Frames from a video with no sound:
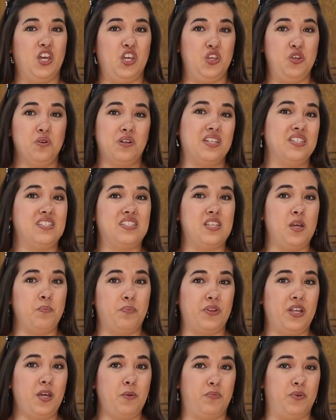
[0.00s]
you can
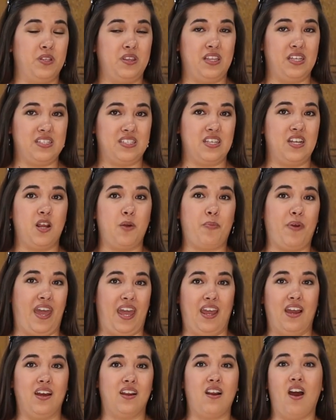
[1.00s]
simply put this in a
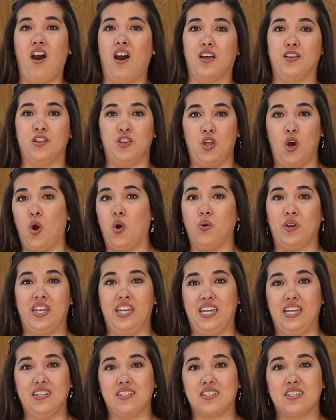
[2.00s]
pan on low
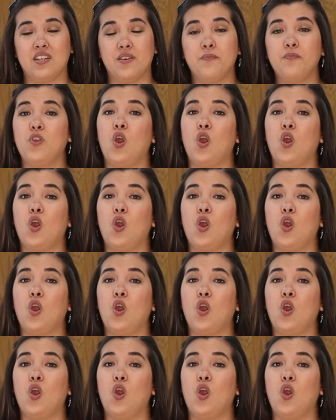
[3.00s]
heat,